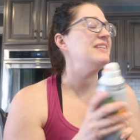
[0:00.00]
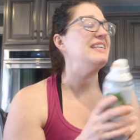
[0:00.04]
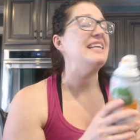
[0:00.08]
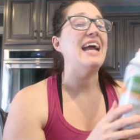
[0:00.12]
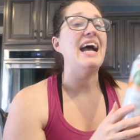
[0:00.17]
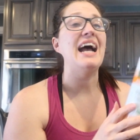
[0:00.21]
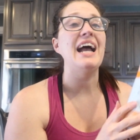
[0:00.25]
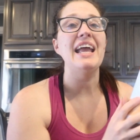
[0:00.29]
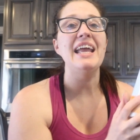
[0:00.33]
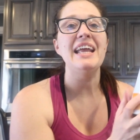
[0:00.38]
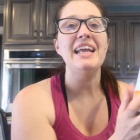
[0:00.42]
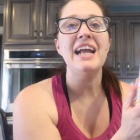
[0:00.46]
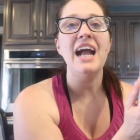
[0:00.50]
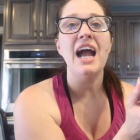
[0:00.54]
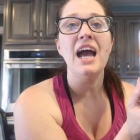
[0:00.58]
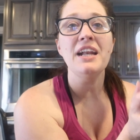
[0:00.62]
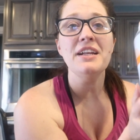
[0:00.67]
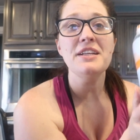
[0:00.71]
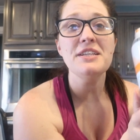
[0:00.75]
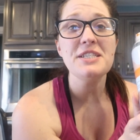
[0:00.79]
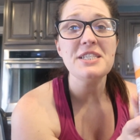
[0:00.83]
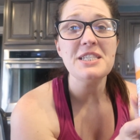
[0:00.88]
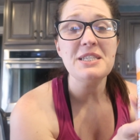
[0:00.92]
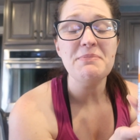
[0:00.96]
yeah, it
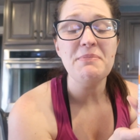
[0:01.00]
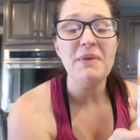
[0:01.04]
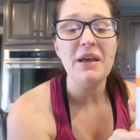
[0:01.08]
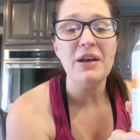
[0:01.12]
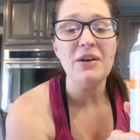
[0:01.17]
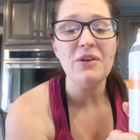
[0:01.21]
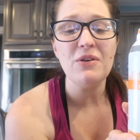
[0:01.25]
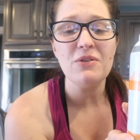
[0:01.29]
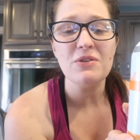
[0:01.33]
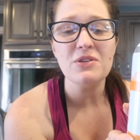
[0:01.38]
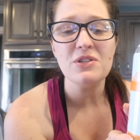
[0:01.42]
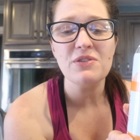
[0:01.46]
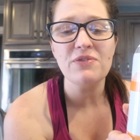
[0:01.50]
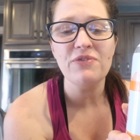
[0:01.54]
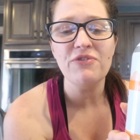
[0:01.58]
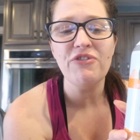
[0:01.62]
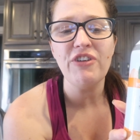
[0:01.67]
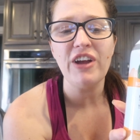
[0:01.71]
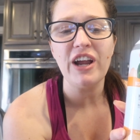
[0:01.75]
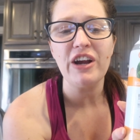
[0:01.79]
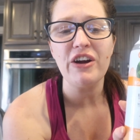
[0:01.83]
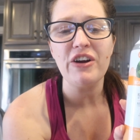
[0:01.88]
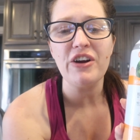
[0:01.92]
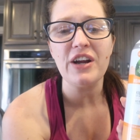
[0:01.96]
kind of smells
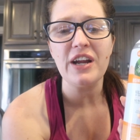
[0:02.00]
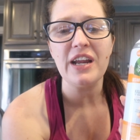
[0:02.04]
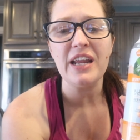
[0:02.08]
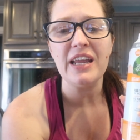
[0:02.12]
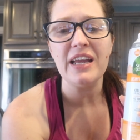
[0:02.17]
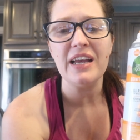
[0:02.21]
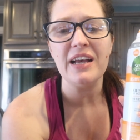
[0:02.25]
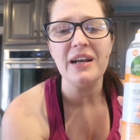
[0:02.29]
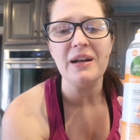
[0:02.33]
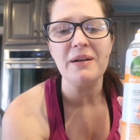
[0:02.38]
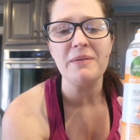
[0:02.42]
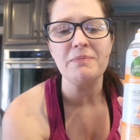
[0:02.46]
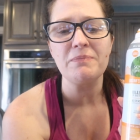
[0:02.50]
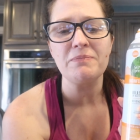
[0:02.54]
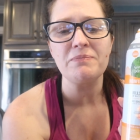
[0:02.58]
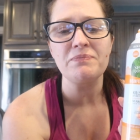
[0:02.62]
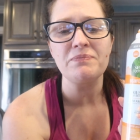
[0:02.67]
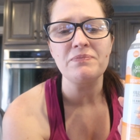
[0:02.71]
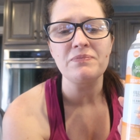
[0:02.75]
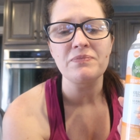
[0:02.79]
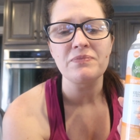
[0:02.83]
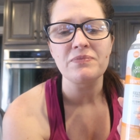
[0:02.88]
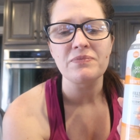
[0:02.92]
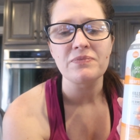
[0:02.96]
very
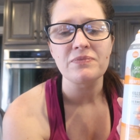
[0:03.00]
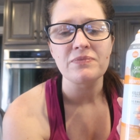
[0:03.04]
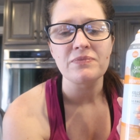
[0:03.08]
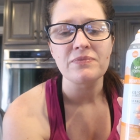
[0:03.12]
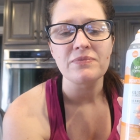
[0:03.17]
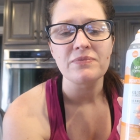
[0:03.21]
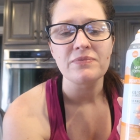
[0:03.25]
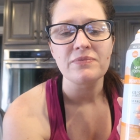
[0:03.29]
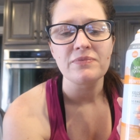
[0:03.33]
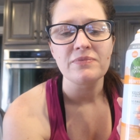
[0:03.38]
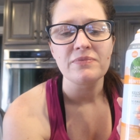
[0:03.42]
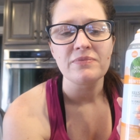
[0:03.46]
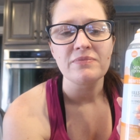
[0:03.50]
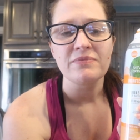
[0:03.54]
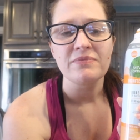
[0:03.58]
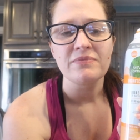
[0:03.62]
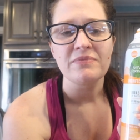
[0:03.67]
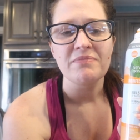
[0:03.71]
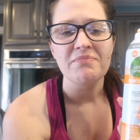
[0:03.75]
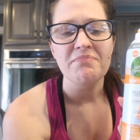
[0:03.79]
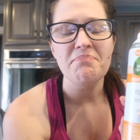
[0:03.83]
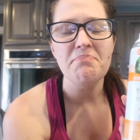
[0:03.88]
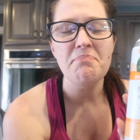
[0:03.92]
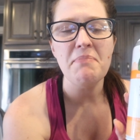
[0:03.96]
um,
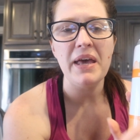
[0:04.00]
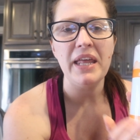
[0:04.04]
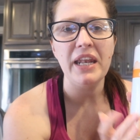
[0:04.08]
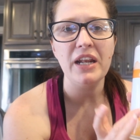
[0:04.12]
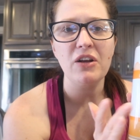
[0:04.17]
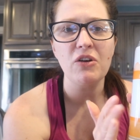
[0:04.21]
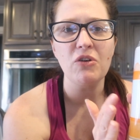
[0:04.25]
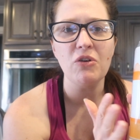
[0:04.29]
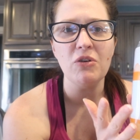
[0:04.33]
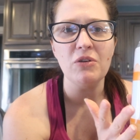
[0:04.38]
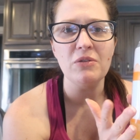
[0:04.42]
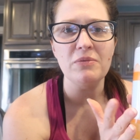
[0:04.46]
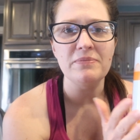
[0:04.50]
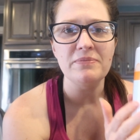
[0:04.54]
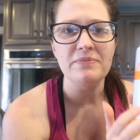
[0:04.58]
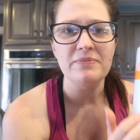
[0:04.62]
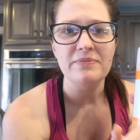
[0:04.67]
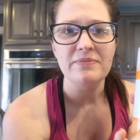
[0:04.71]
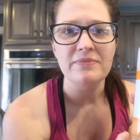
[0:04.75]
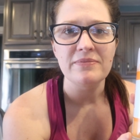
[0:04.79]
medical.